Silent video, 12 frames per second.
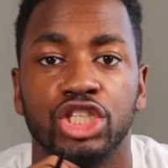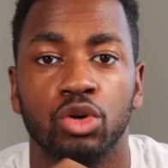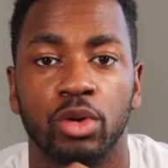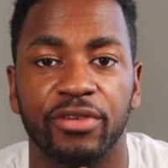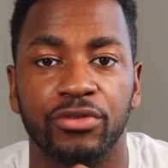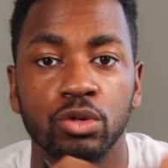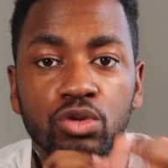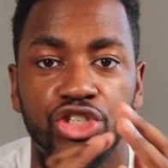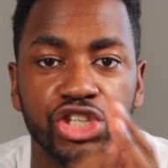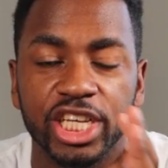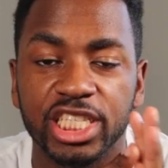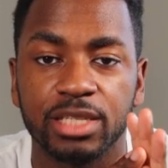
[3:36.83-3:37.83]
so if you
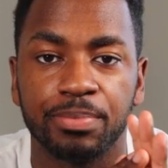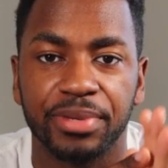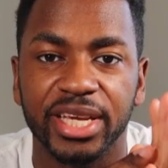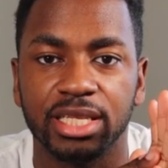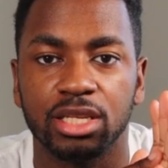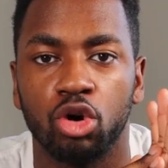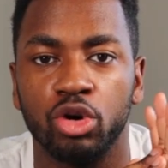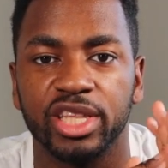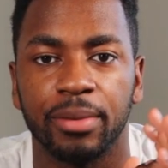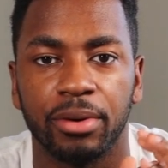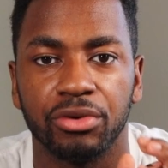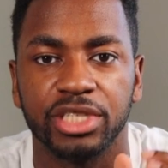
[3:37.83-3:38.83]
just spent on
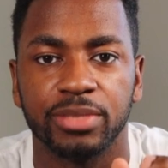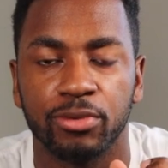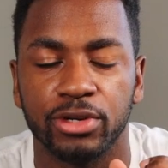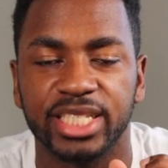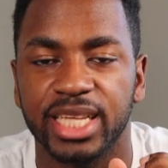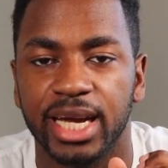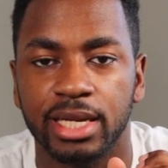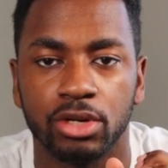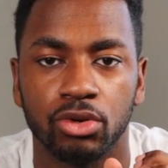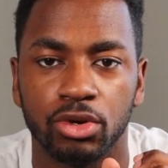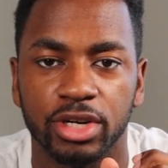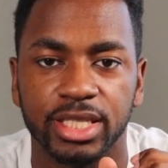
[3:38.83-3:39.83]
the bonus points
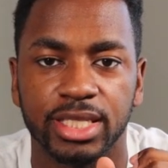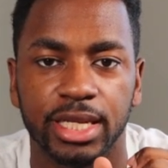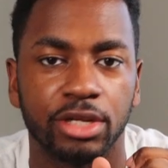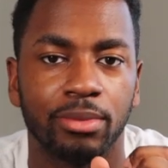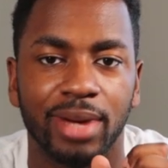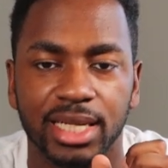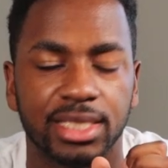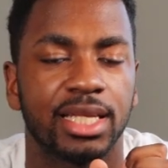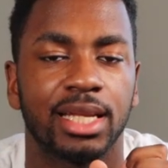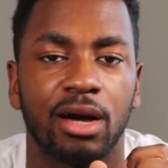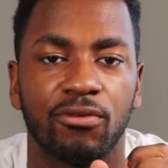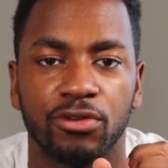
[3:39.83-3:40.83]
categories and you max
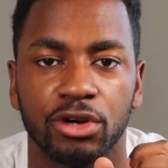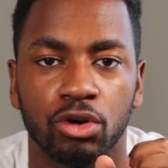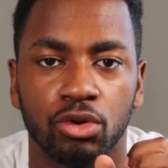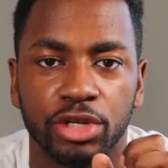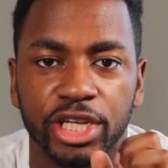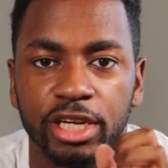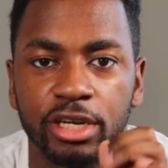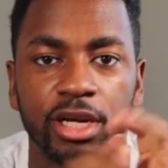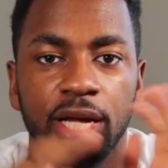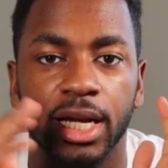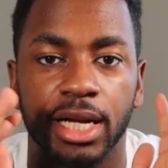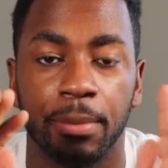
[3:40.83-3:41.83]
that out for a whole
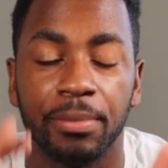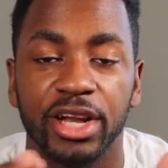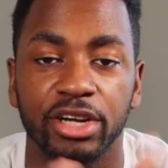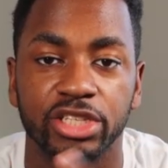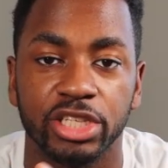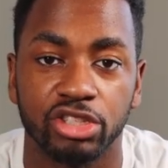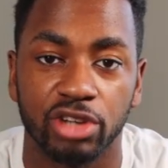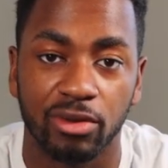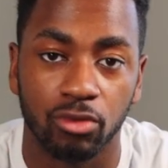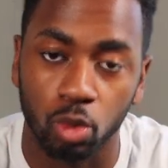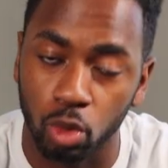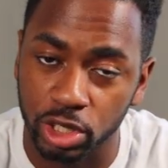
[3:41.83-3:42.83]
year, compared to the
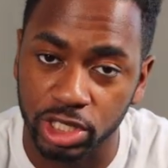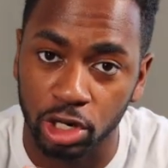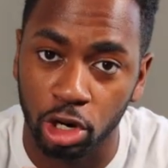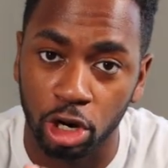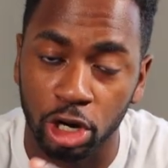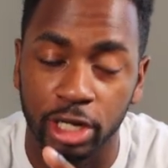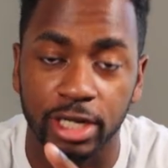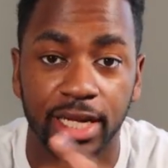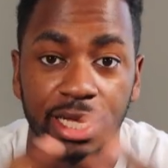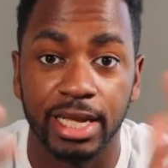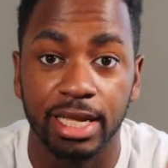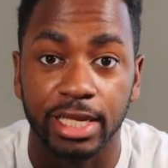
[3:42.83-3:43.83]
Travel Rewards card,
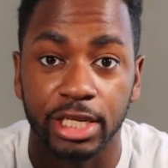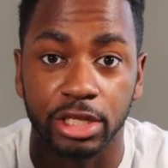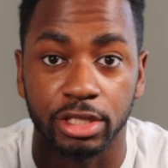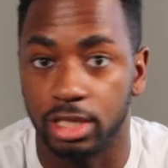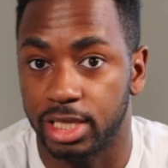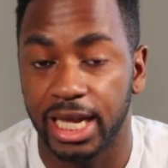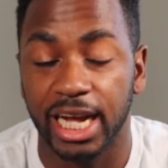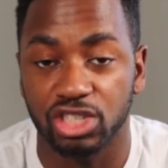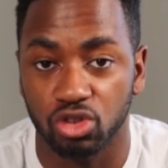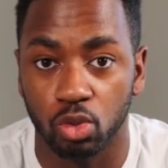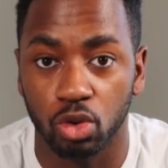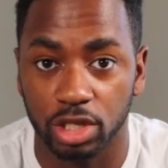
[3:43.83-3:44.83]
the
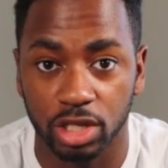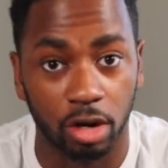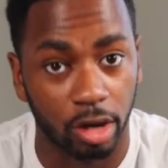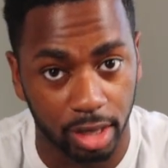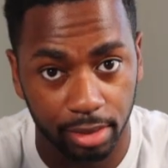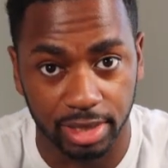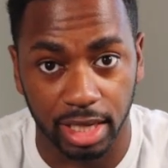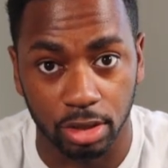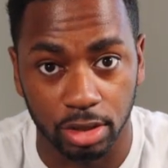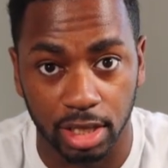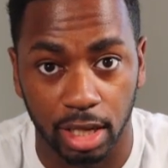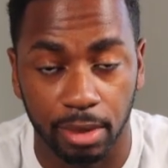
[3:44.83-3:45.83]
Cash Rewards card comes out
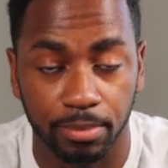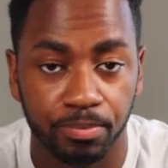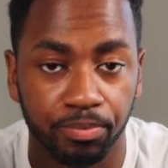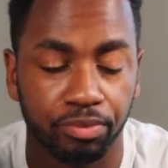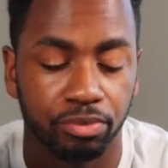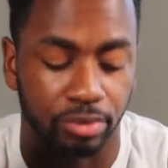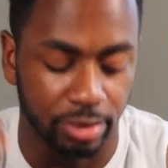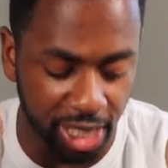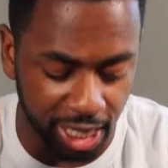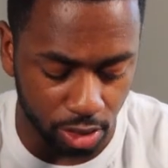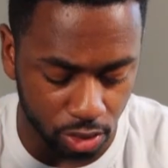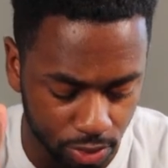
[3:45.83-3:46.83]
on top.
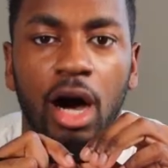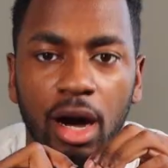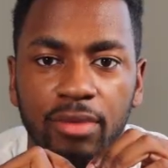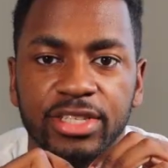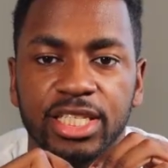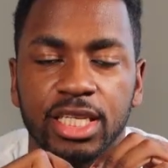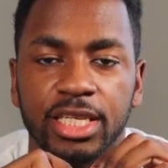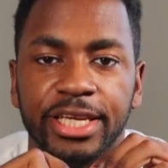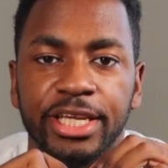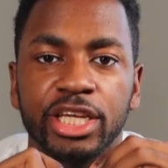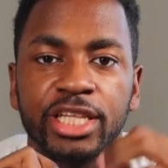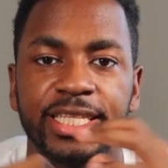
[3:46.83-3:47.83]
Now
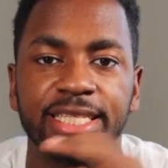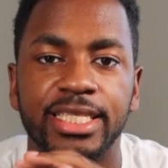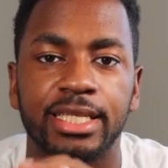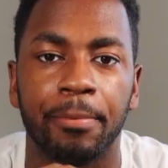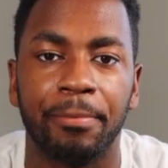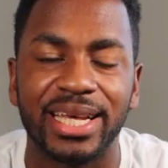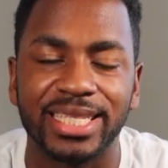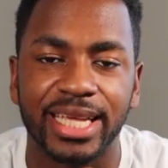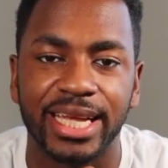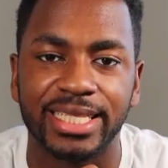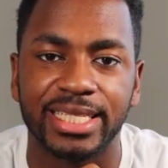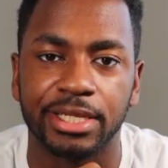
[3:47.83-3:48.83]
obviously this is the best
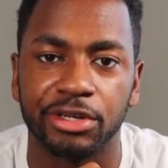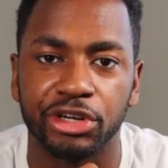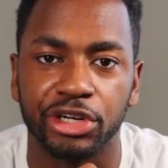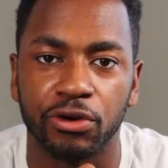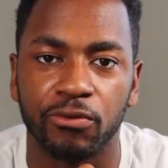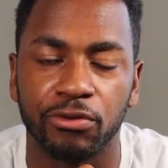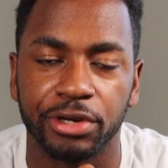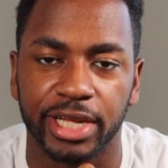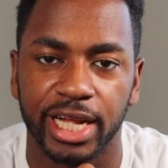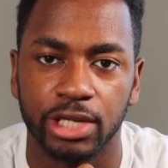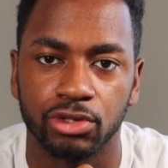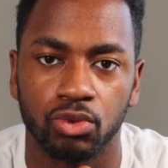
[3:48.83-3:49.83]
case scenario for the
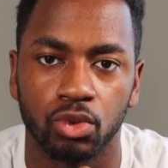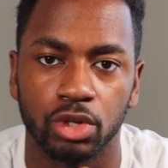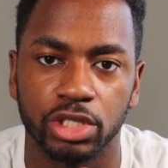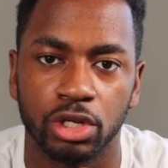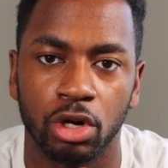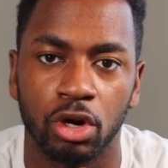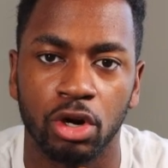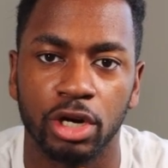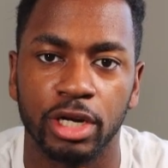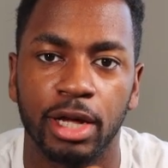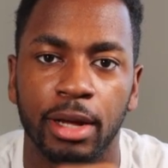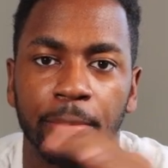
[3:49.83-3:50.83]
Cash Rewards
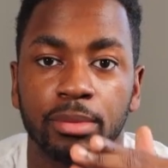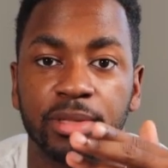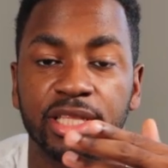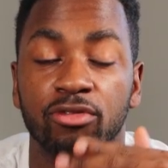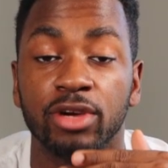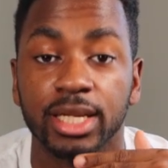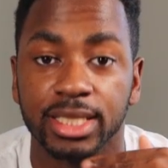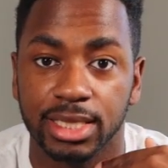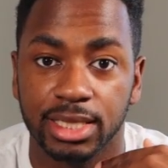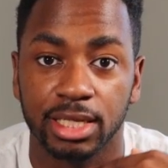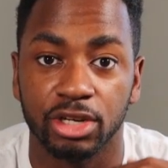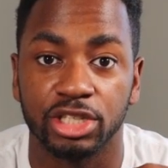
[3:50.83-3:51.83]
card, but the realistic
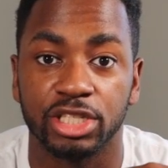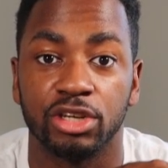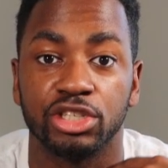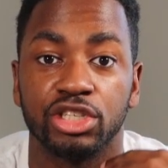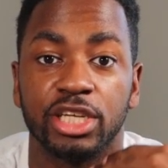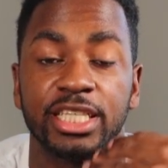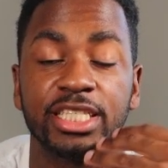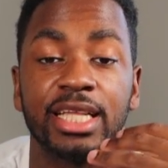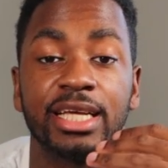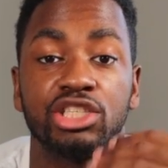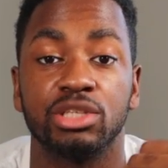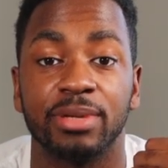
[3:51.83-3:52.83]
scenario is
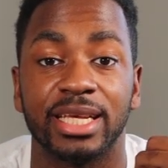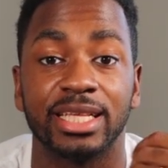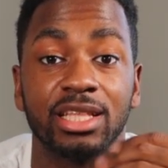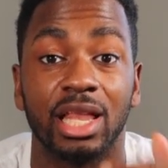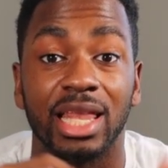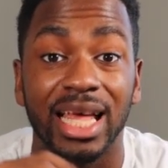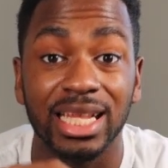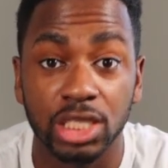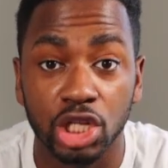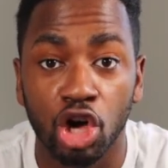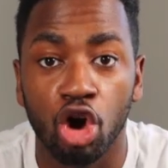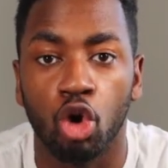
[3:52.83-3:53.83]
that you spent either
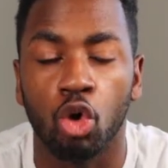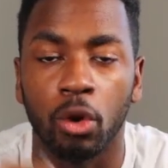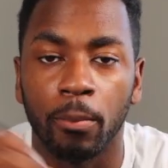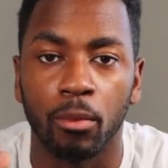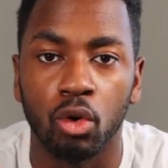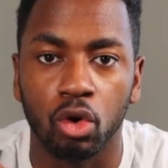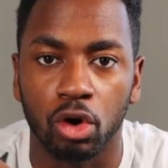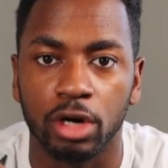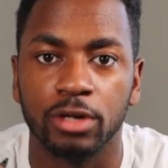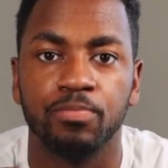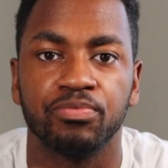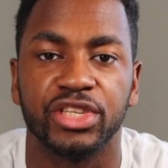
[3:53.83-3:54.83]
less or more
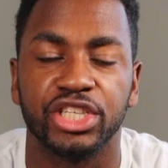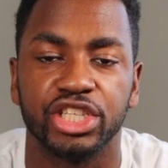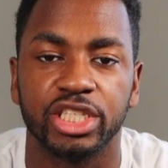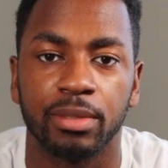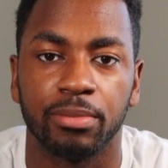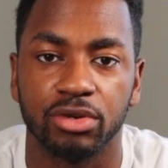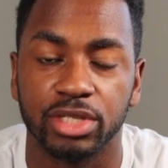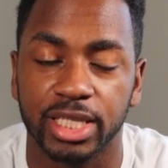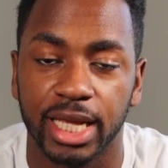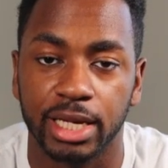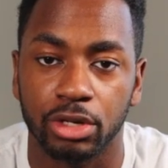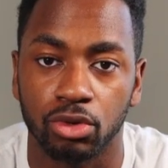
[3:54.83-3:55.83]
than just the bonus
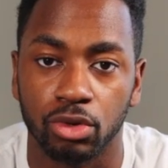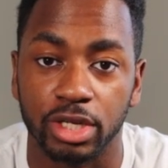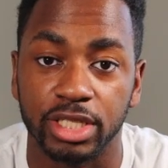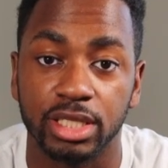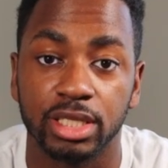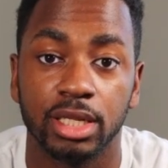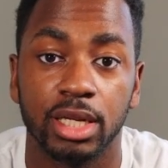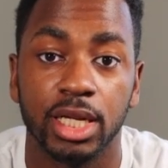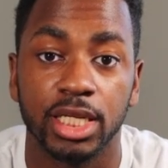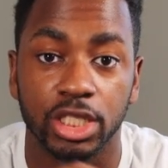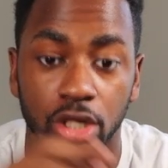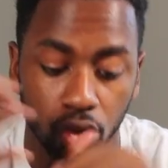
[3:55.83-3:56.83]
categories.
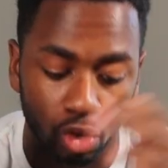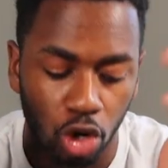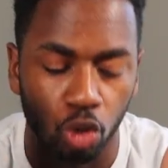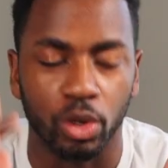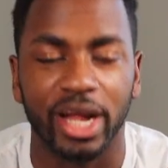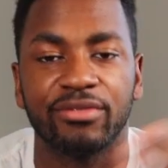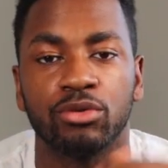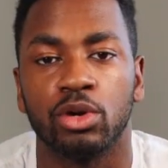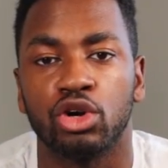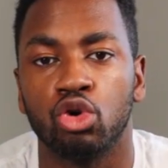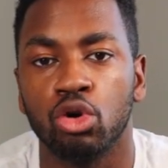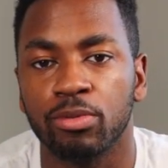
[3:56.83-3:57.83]
So we have to
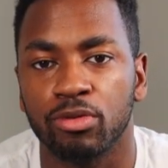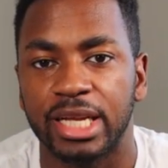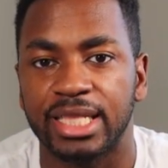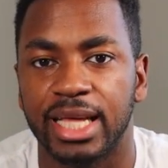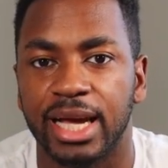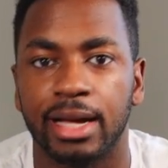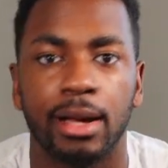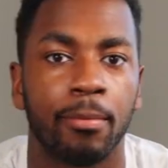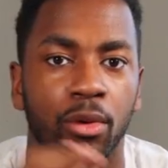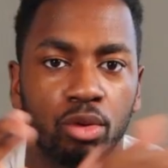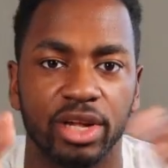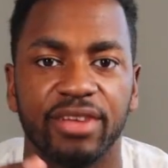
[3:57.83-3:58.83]
incorporate that,
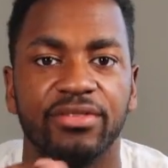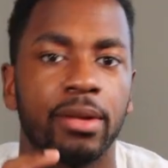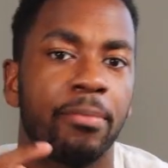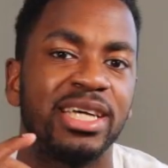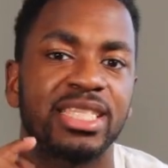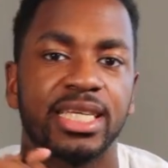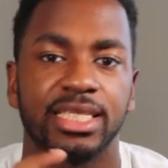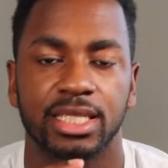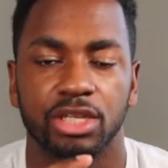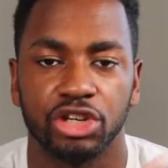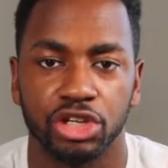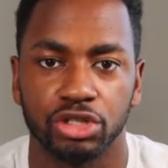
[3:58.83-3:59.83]
but we're given the best case
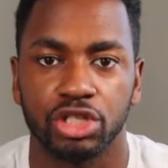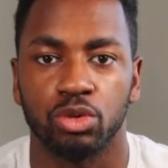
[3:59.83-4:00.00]
scenario,